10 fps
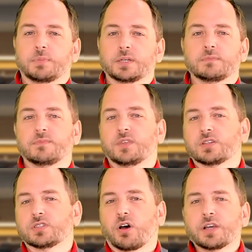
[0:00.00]
But
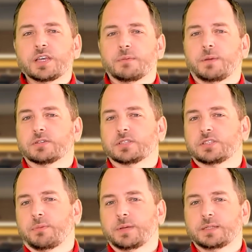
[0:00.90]
not talking about a
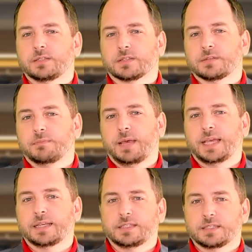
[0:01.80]
topic doesn't
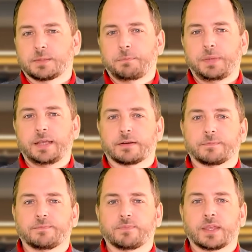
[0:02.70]
make it
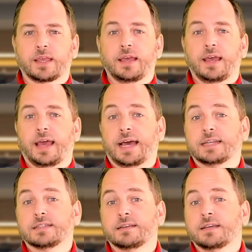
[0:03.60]
disappear,
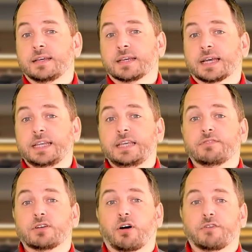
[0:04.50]
and can
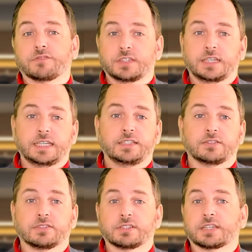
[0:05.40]
even often lead
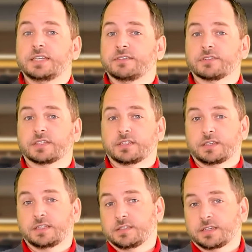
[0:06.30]
to
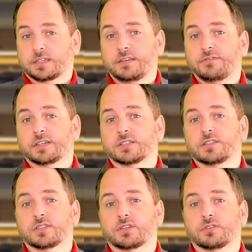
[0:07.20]

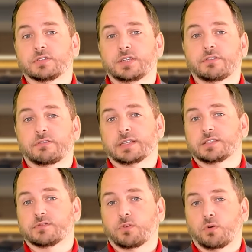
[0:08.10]
significant security
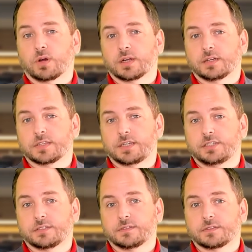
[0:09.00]
threats for
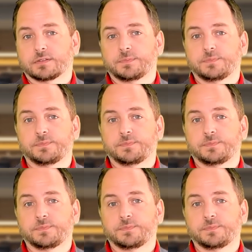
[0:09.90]
organizations.